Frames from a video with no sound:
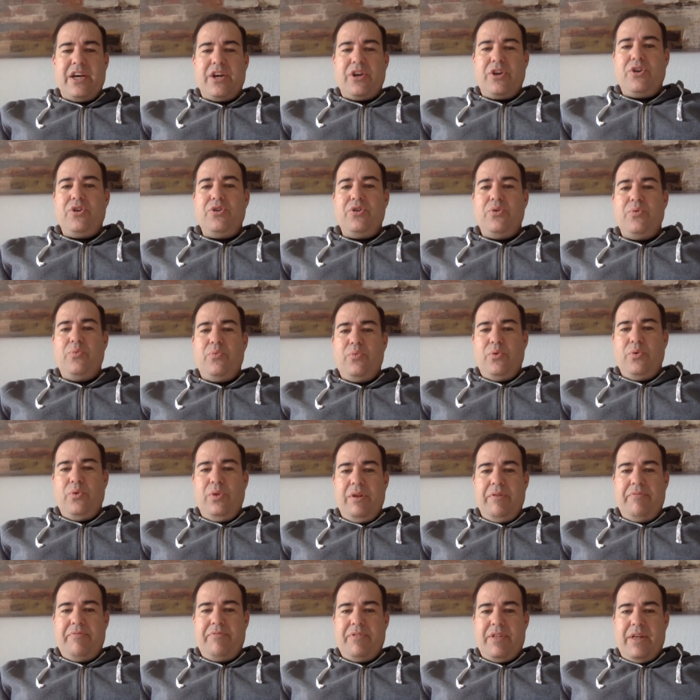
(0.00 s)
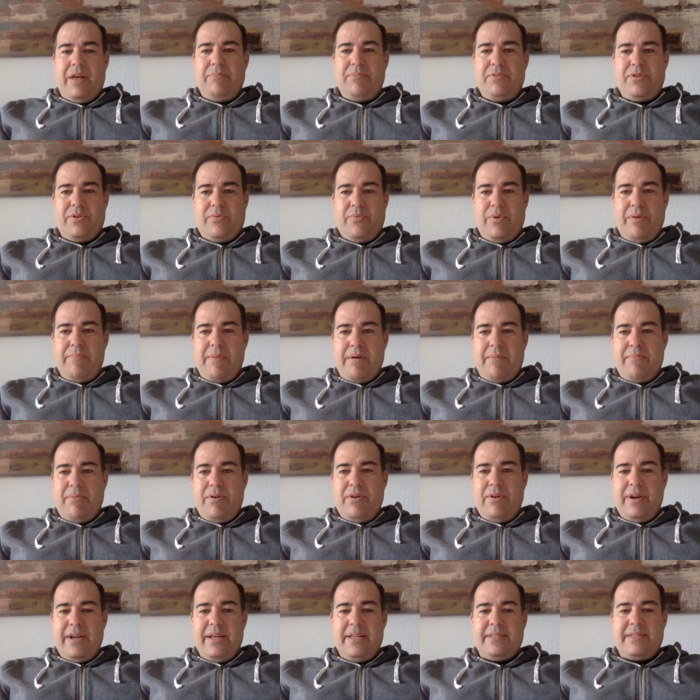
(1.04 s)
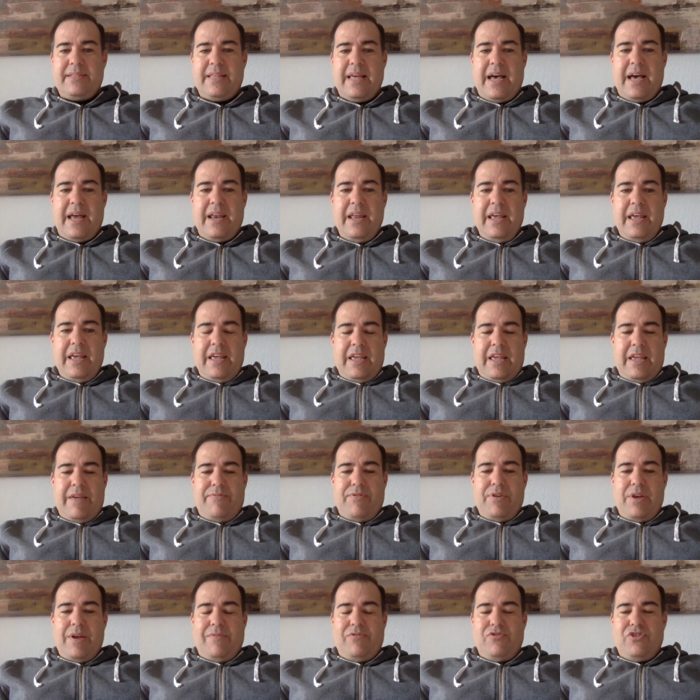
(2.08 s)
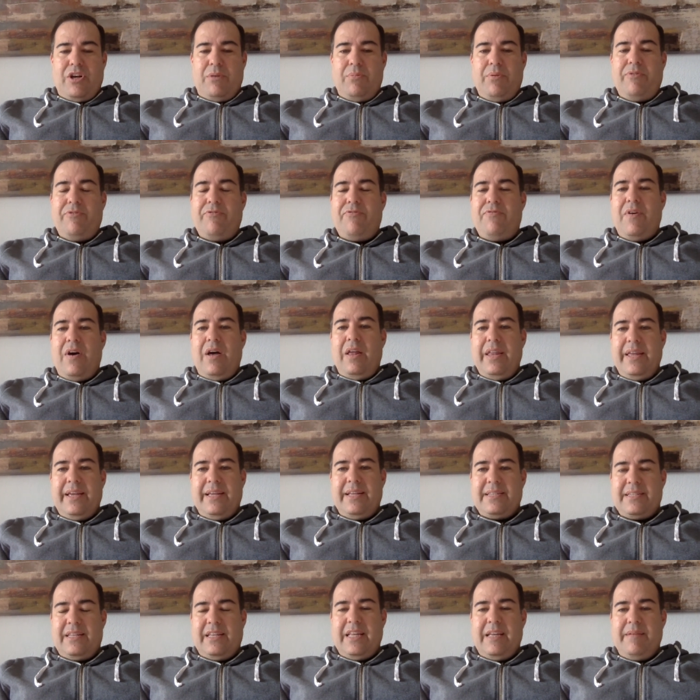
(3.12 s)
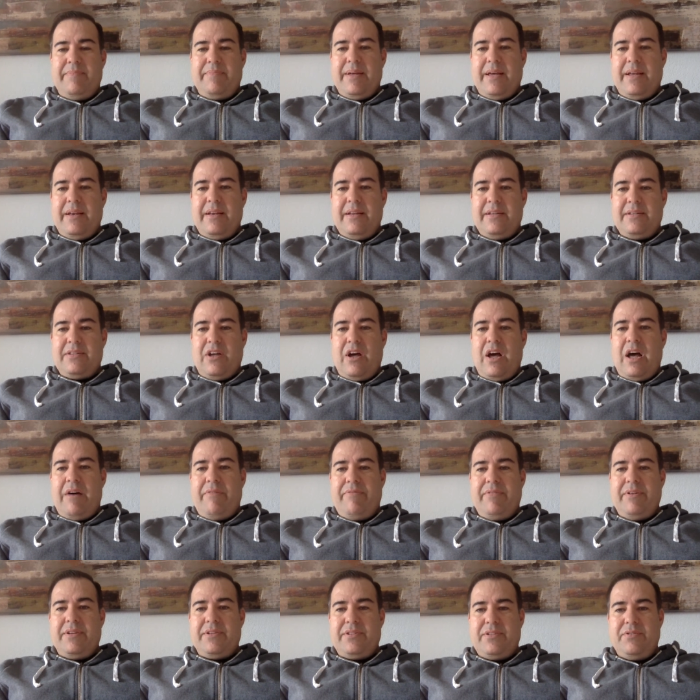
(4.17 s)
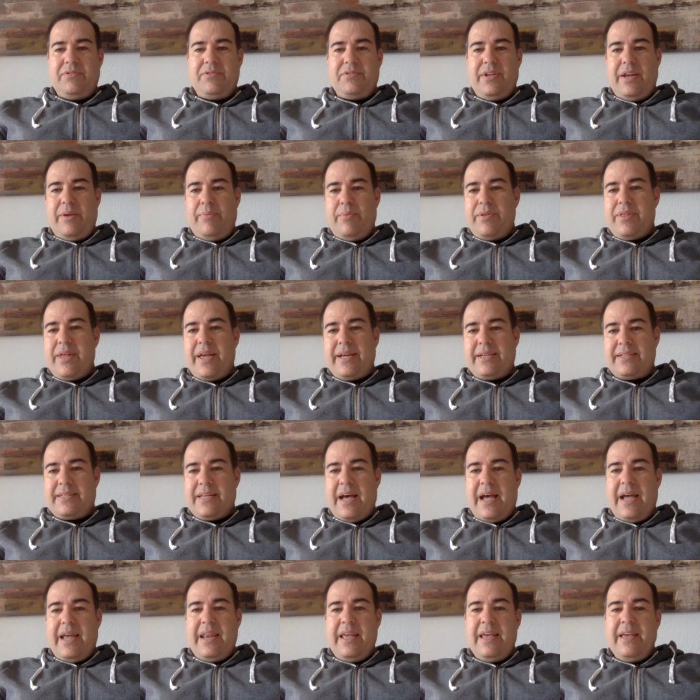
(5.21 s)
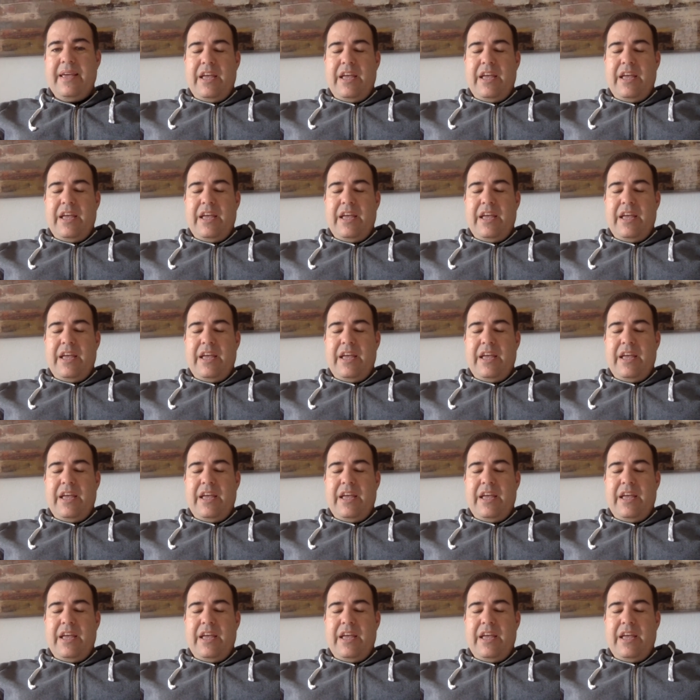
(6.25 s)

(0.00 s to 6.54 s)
a good rule of thumb to remember is that if you have trouble falling asleep, that is often associated with anxiety.